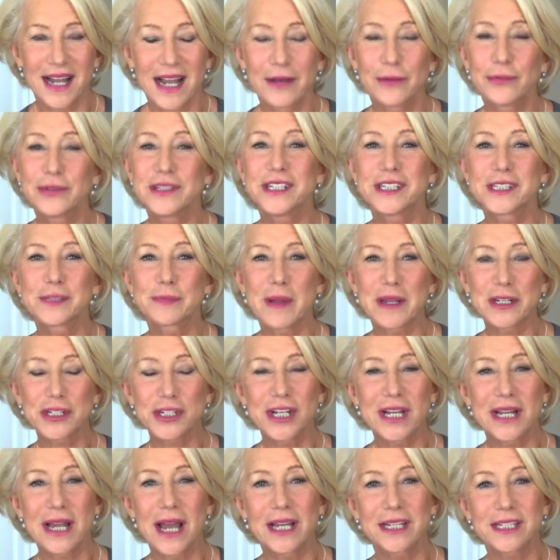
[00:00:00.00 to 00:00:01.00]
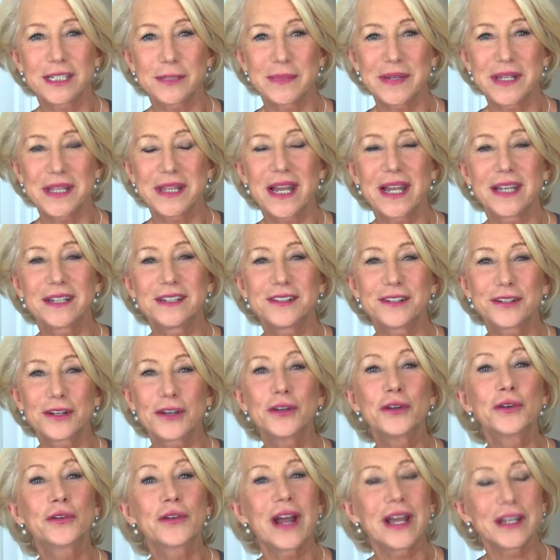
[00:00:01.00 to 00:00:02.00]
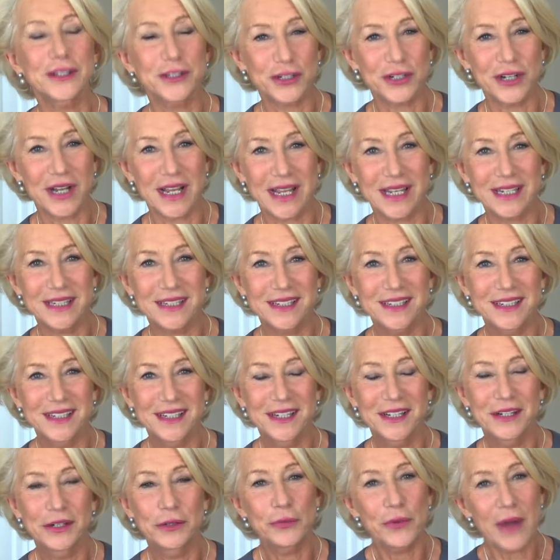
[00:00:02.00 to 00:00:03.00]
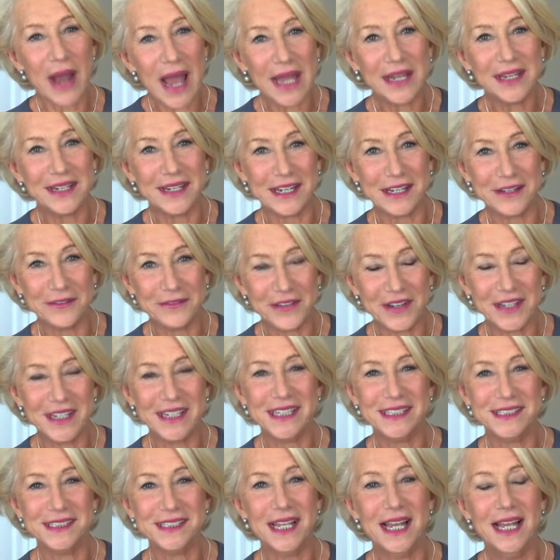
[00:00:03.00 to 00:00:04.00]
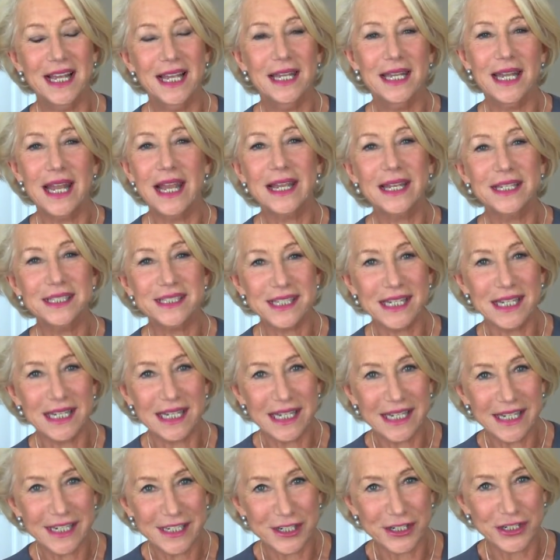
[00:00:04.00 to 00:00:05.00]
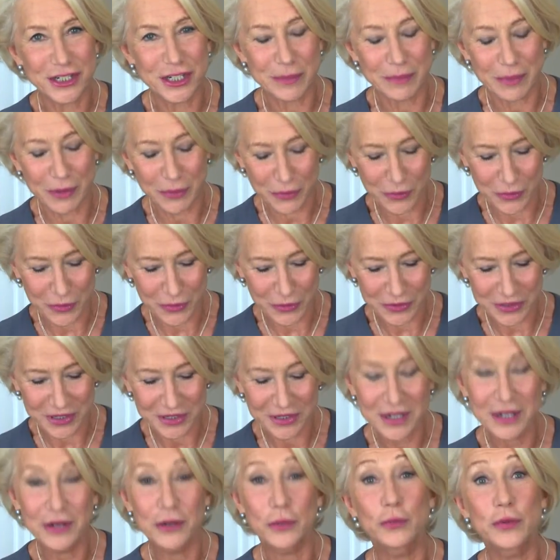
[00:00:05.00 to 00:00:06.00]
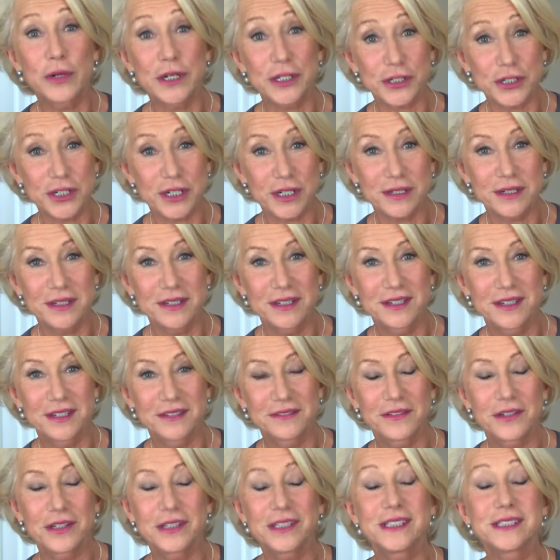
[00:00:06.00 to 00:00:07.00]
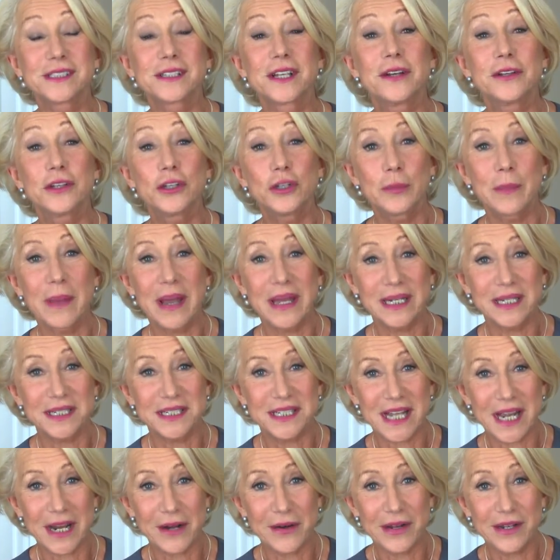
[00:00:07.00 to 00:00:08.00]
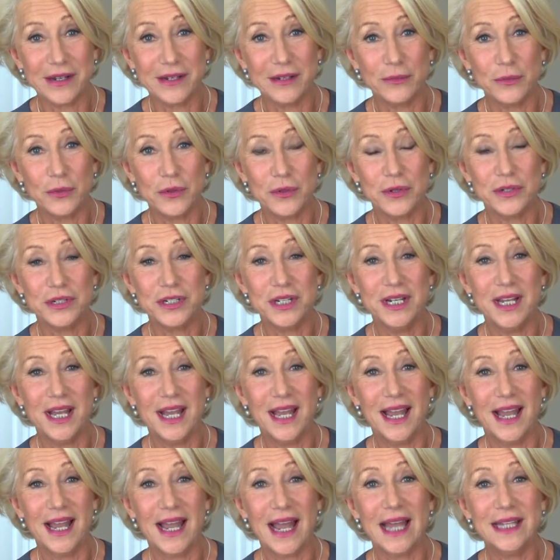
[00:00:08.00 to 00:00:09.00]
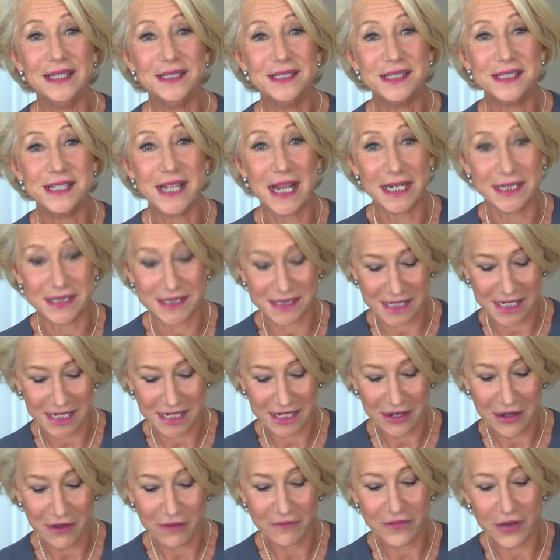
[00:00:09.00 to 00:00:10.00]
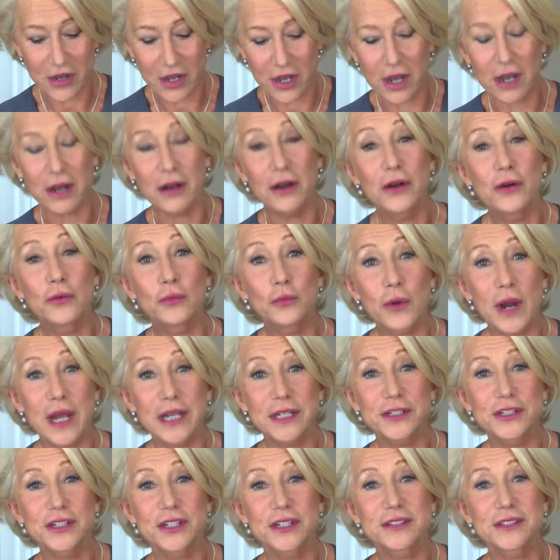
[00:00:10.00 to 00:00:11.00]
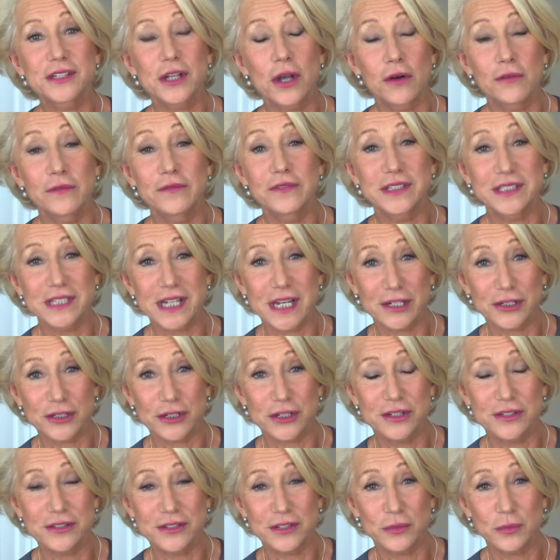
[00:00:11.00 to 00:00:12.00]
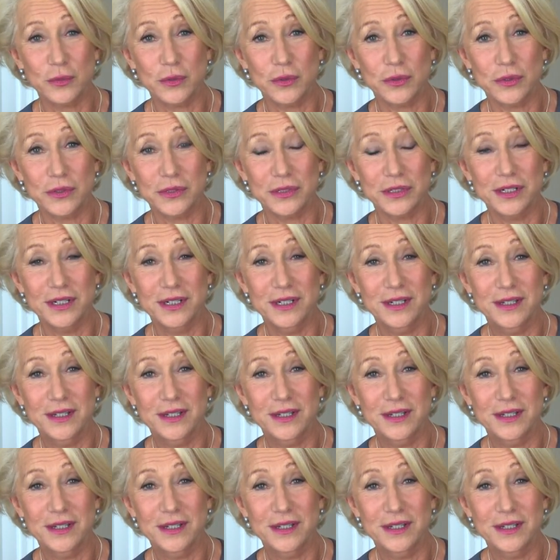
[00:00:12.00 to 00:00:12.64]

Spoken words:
I would especially like to be there to congratulate Randy for his Legacy Leadership Award, Richard for his Humanitarian Award, and Stacey for her Righteous Conversations Award.